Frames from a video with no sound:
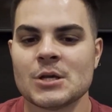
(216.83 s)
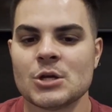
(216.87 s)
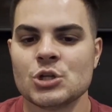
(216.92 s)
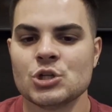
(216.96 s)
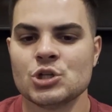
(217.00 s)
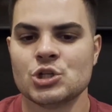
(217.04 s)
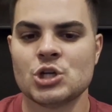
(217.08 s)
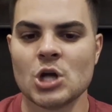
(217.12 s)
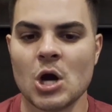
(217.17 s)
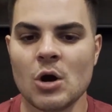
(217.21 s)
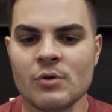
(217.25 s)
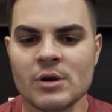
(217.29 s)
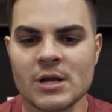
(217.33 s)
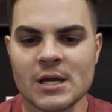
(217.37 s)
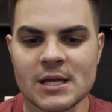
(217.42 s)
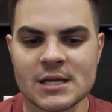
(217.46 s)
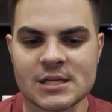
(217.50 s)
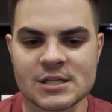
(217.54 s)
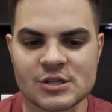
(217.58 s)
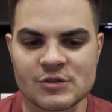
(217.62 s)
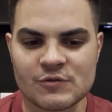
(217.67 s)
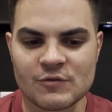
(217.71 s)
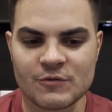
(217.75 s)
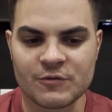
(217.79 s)
Jonah
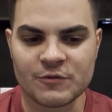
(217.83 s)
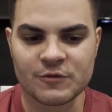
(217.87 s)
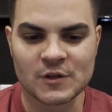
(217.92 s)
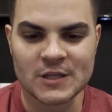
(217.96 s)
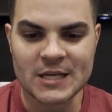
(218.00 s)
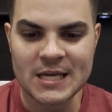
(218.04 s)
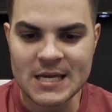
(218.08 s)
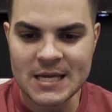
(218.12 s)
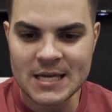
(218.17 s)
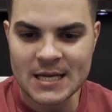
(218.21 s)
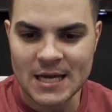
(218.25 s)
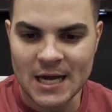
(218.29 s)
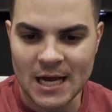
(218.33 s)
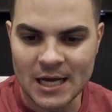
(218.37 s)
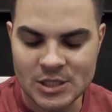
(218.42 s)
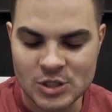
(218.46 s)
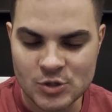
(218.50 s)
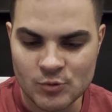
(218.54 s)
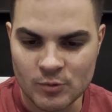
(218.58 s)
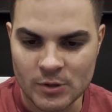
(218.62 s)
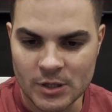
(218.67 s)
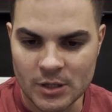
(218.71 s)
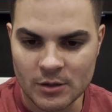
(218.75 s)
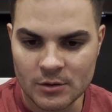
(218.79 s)
is fleeing God's
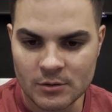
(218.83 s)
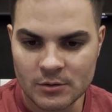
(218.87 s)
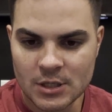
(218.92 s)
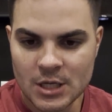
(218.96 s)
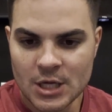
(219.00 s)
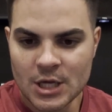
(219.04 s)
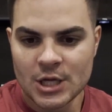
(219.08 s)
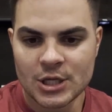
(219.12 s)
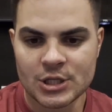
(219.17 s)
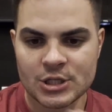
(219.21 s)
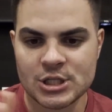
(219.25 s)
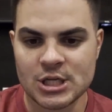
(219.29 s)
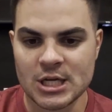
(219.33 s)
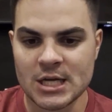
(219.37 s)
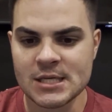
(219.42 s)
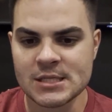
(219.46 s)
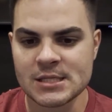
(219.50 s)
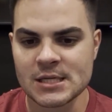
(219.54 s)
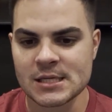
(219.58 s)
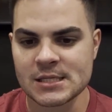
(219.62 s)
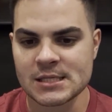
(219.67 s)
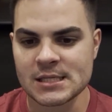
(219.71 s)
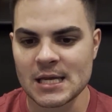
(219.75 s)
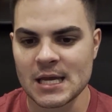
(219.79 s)
will,
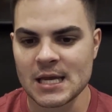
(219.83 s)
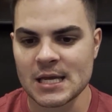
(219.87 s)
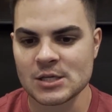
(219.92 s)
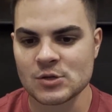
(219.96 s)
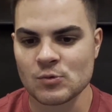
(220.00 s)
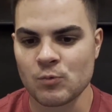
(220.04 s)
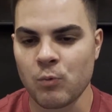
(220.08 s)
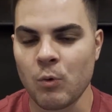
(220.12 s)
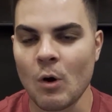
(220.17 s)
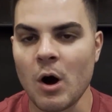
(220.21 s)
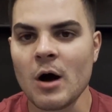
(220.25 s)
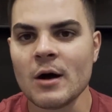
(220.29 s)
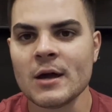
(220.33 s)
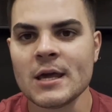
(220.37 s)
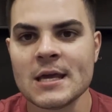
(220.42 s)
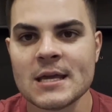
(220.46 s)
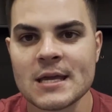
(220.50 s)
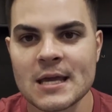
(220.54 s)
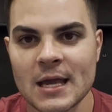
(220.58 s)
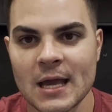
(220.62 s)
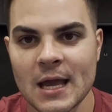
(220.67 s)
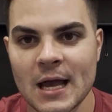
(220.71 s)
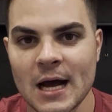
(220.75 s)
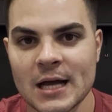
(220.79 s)
Jesus is
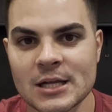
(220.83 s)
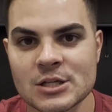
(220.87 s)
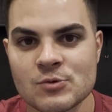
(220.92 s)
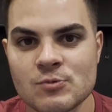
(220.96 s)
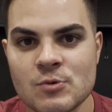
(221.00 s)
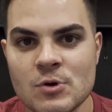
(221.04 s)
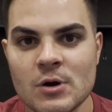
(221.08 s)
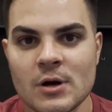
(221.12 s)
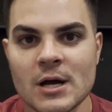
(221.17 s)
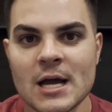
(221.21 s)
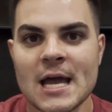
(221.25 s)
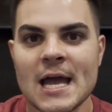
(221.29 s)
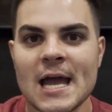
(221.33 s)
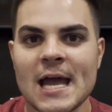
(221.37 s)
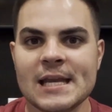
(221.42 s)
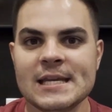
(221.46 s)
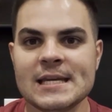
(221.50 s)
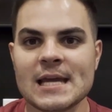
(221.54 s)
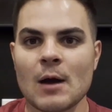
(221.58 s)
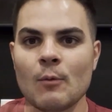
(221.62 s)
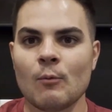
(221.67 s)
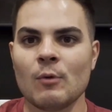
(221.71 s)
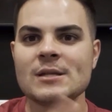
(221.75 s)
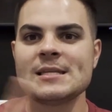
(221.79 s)
walking in God's will, and
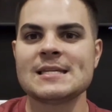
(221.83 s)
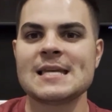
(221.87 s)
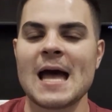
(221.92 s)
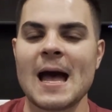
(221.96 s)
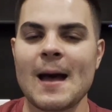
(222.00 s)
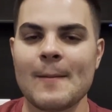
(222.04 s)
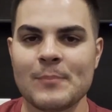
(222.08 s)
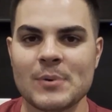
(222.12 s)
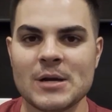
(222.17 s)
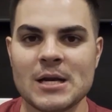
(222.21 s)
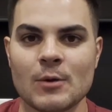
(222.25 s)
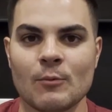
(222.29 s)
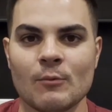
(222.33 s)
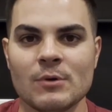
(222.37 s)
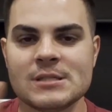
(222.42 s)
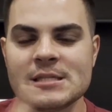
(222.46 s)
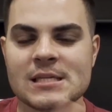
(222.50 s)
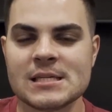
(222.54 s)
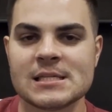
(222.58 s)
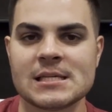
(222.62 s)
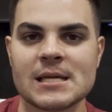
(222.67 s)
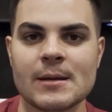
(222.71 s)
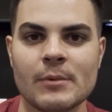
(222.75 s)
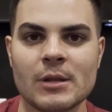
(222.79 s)
yet what's happening? What's
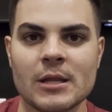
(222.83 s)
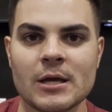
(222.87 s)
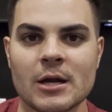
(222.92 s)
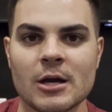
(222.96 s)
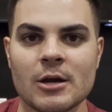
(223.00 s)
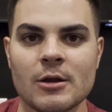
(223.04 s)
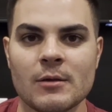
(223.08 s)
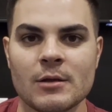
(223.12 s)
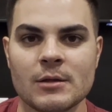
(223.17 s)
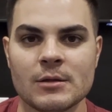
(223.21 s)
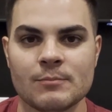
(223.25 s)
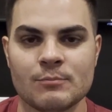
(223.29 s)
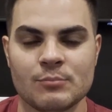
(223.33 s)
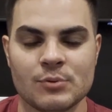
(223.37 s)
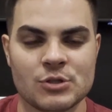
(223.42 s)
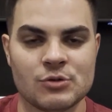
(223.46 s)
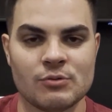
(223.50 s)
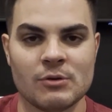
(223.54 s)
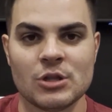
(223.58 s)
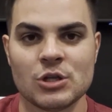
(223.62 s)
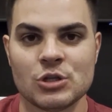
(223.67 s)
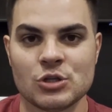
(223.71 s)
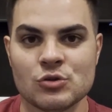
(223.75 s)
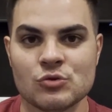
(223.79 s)
the similarity
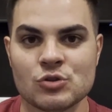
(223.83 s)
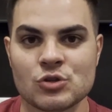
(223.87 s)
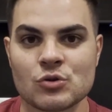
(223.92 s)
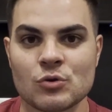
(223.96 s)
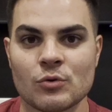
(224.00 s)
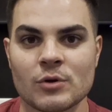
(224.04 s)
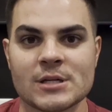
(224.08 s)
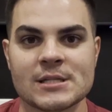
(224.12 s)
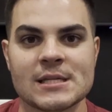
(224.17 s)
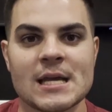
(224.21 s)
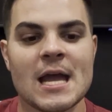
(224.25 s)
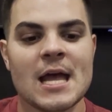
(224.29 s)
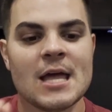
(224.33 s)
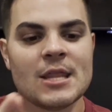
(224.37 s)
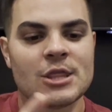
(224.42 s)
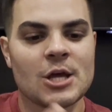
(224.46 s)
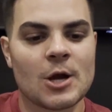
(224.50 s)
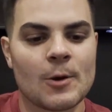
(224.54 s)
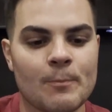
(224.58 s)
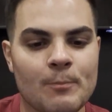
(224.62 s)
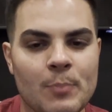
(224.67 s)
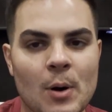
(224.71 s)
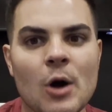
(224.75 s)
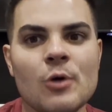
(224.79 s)
between the two stories?
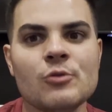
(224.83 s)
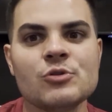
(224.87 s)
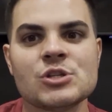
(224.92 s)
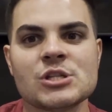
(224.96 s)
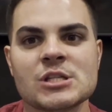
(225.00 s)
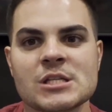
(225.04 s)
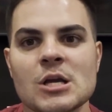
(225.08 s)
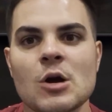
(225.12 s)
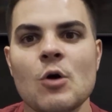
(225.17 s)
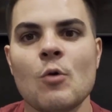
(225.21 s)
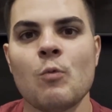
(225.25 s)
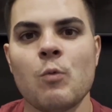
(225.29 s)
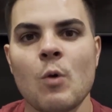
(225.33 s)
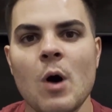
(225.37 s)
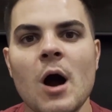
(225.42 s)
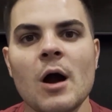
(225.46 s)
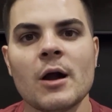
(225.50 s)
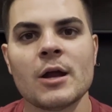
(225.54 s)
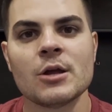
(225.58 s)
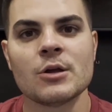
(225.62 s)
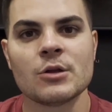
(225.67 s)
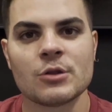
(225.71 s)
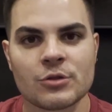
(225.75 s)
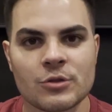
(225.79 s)
They're both still
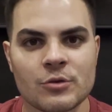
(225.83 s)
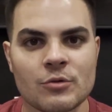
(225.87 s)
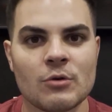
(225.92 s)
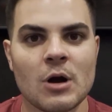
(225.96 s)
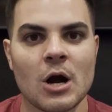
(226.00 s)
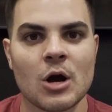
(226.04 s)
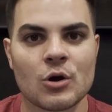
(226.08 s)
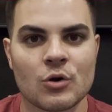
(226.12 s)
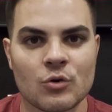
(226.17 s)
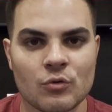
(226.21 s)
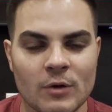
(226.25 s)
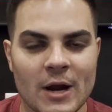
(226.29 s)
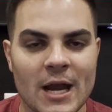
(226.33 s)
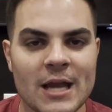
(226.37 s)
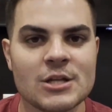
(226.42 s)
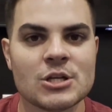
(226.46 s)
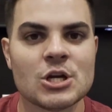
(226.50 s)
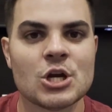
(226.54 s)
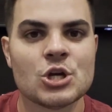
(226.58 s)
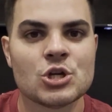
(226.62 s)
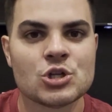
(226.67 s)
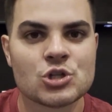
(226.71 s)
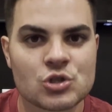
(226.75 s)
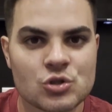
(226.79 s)
walking through a great
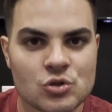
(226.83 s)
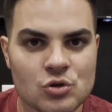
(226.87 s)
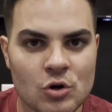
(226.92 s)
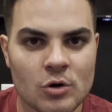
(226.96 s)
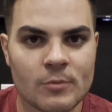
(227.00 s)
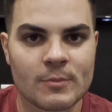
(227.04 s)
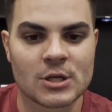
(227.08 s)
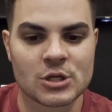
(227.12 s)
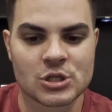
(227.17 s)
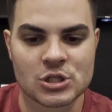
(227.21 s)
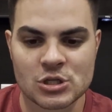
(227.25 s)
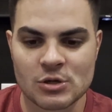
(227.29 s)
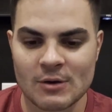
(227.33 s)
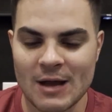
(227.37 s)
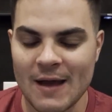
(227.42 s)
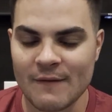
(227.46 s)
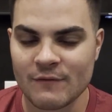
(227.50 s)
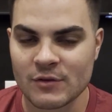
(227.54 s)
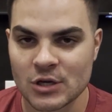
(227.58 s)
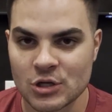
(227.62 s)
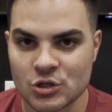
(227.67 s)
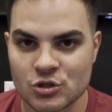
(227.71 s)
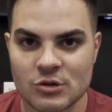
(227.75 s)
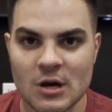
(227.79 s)
storm. They're still
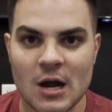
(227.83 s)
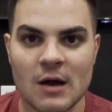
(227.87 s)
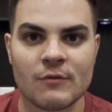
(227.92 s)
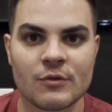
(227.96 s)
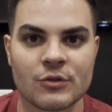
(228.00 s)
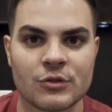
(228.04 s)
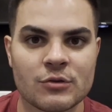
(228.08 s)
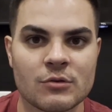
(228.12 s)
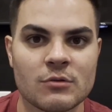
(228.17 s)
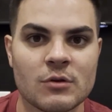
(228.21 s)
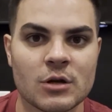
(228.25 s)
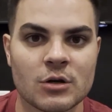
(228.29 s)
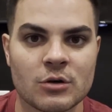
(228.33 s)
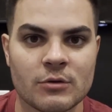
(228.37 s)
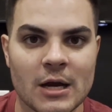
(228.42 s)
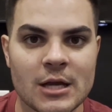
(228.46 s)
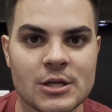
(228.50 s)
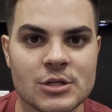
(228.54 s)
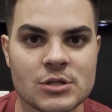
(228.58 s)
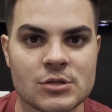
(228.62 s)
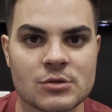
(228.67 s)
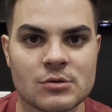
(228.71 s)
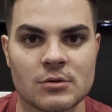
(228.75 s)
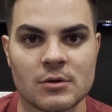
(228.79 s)
having to travel through a
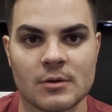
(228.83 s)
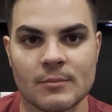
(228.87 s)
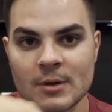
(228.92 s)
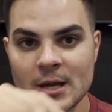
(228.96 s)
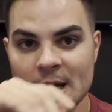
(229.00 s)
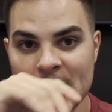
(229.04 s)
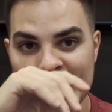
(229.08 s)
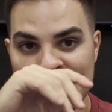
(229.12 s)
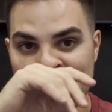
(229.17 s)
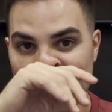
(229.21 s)
great storm.